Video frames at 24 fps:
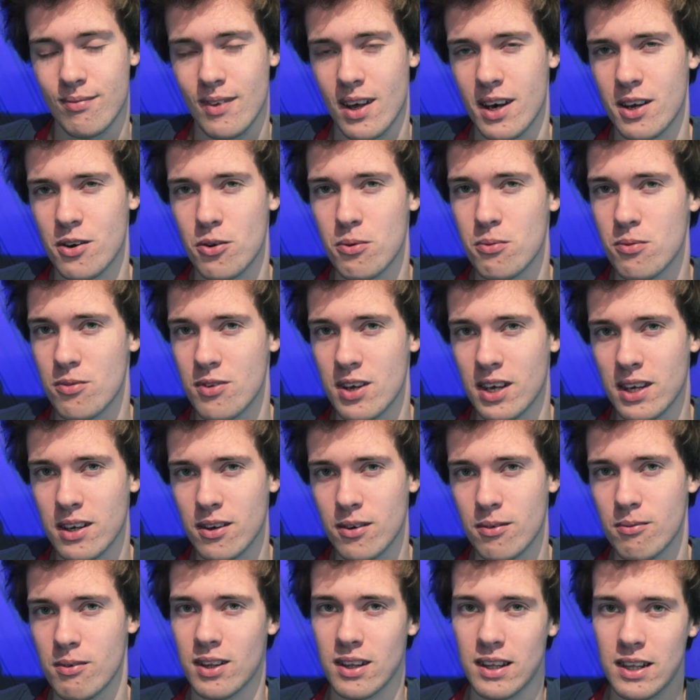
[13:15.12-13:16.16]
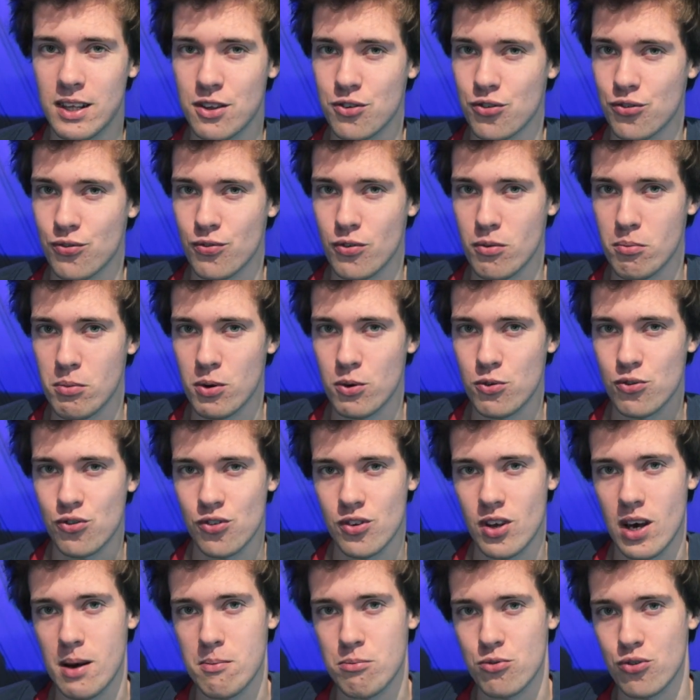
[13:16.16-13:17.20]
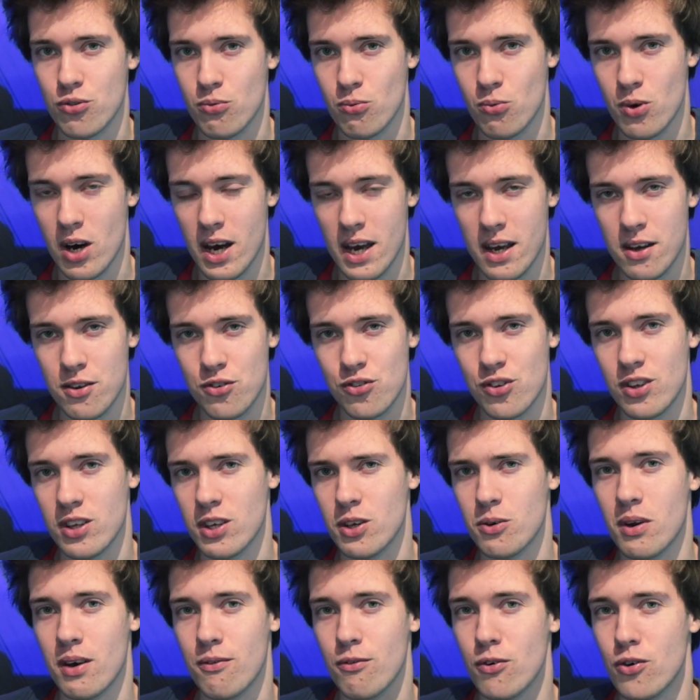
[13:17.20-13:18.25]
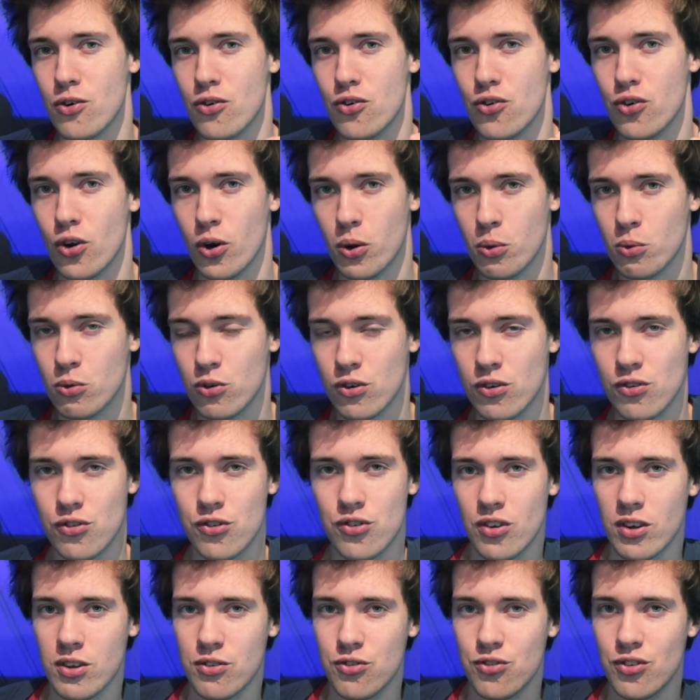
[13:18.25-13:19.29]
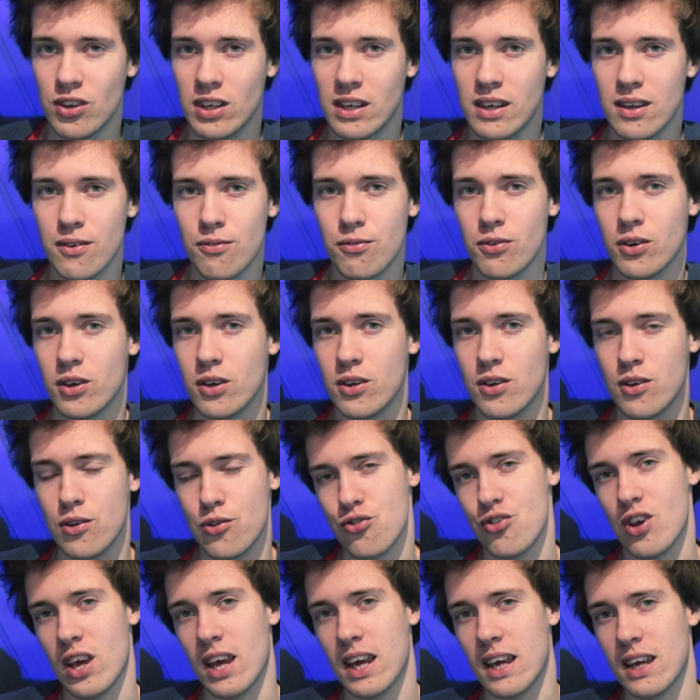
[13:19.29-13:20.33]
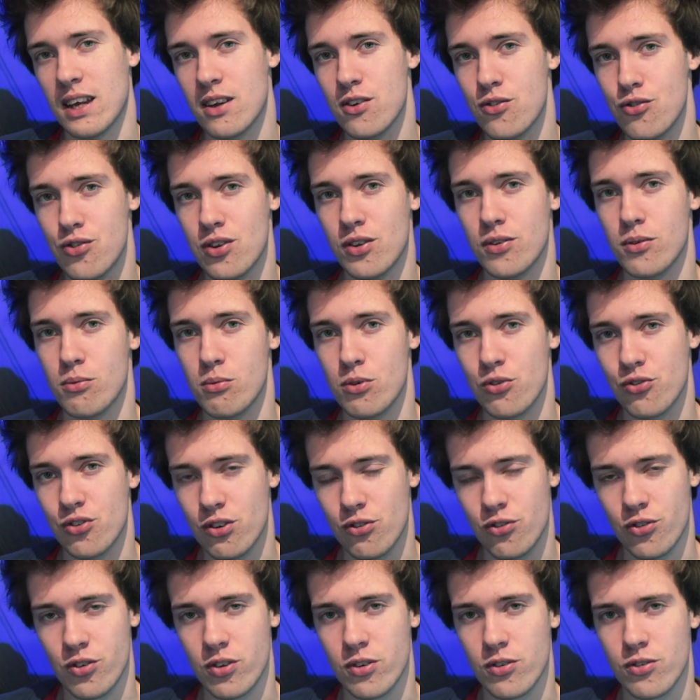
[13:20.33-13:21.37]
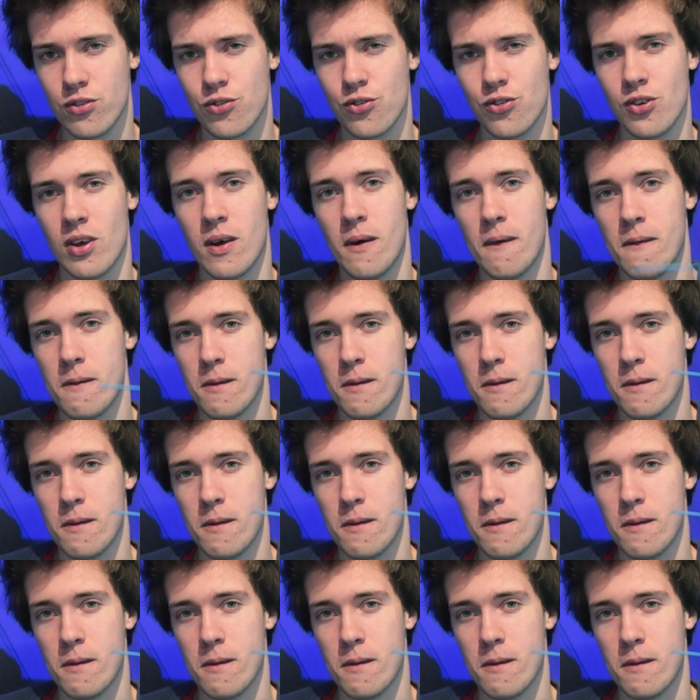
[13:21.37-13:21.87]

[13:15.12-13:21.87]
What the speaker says: I don't think, at least for most types of wires, that you'd ever notice a significant change in the resistance